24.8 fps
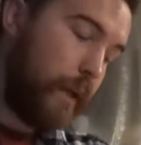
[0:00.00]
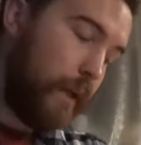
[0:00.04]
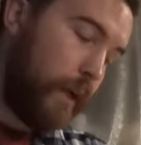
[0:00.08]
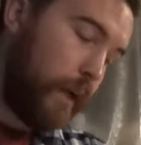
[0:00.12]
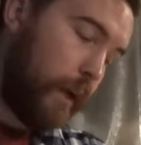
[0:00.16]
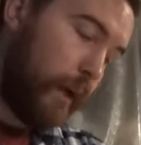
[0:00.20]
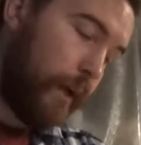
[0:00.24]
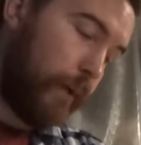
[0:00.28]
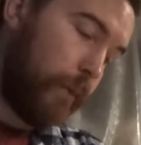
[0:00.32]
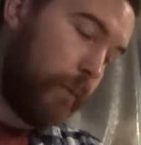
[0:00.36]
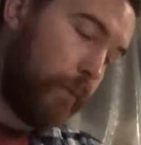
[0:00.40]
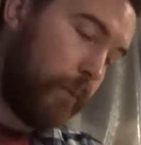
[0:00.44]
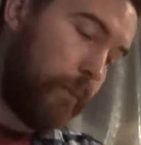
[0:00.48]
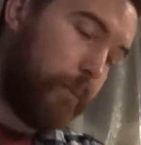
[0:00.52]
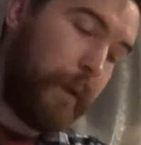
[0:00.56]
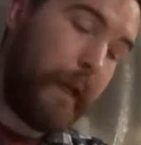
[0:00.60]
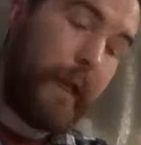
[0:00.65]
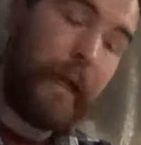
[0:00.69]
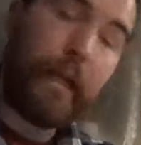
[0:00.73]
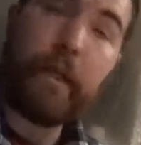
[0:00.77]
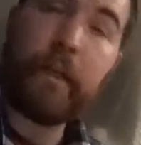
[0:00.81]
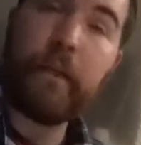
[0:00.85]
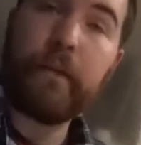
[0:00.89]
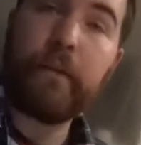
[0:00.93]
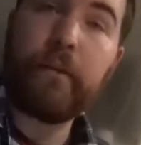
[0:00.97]
I will
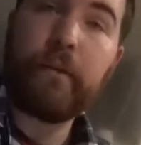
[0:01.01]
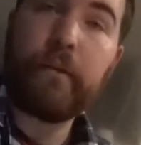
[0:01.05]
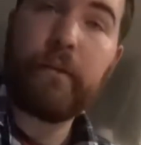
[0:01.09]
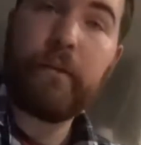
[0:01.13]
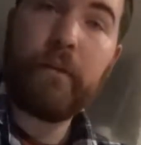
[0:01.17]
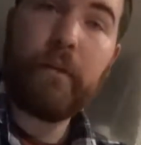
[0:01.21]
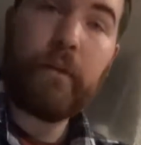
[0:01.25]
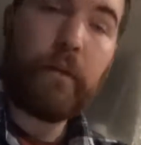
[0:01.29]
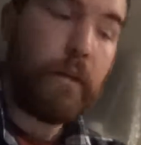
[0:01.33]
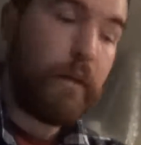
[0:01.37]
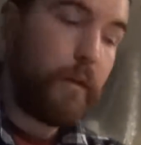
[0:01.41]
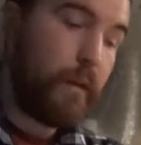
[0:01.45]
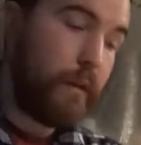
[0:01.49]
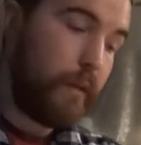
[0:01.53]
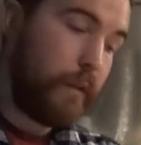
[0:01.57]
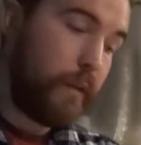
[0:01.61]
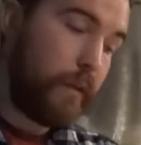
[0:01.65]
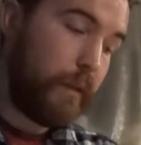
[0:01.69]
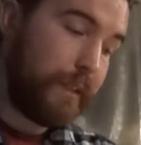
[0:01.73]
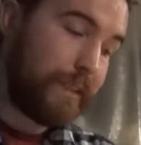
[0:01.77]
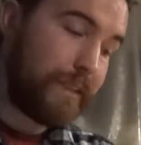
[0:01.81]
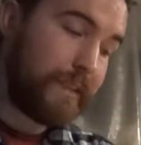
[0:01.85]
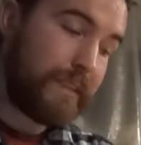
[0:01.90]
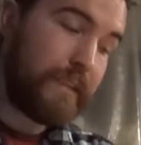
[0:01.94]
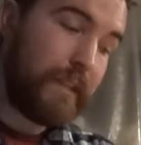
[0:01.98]
paint it,
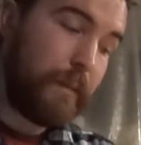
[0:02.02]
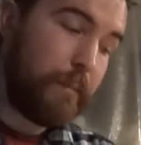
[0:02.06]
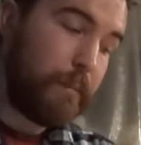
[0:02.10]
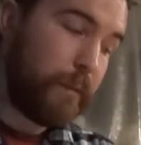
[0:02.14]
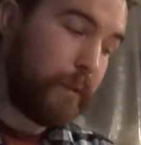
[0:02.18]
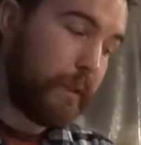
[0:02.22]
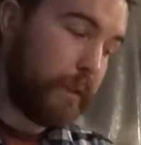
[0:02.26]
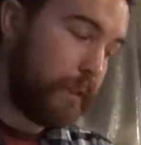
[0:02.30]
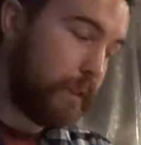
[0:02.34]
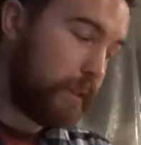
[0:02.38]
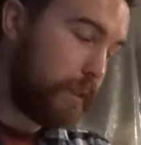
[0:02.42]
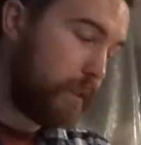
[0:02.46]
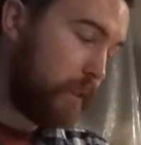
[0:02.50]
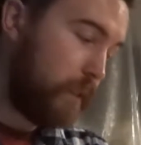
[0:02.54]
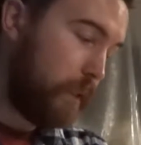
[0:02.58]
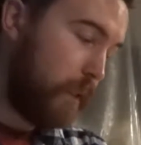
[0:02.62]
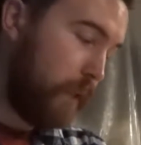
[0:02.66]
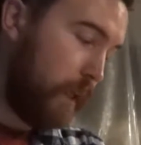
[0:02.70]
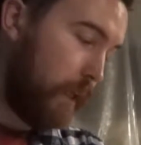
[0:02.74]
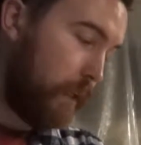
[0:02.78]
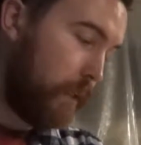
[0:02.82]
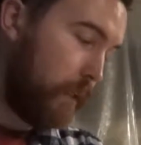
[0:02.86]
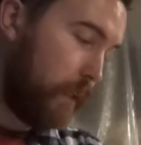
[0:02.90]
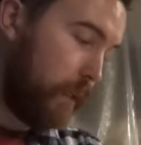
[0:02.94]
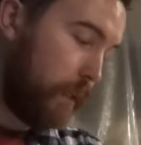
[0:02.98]
assemble it, and